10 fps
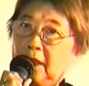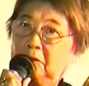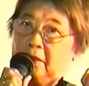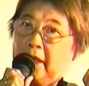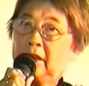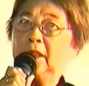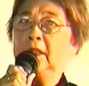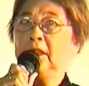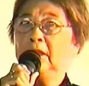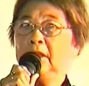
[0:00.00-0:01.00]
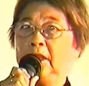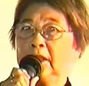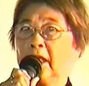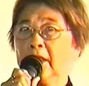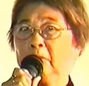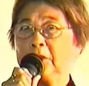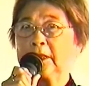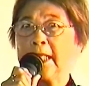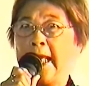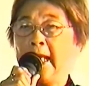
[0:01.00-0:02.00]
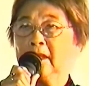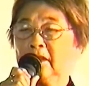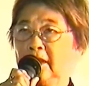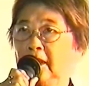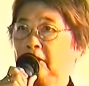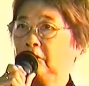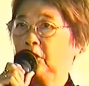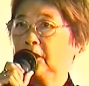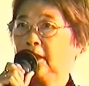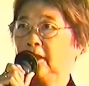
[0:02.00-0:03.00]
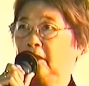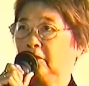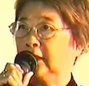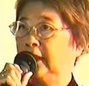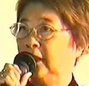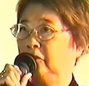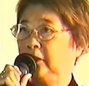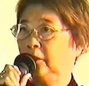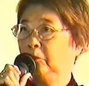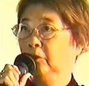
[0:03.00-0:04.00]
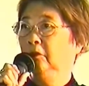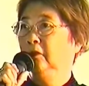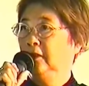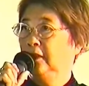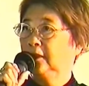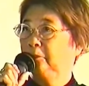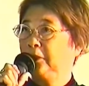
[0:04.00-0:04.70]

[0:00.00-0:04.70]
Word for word: wear economist hat, I would say that was inevitable. As a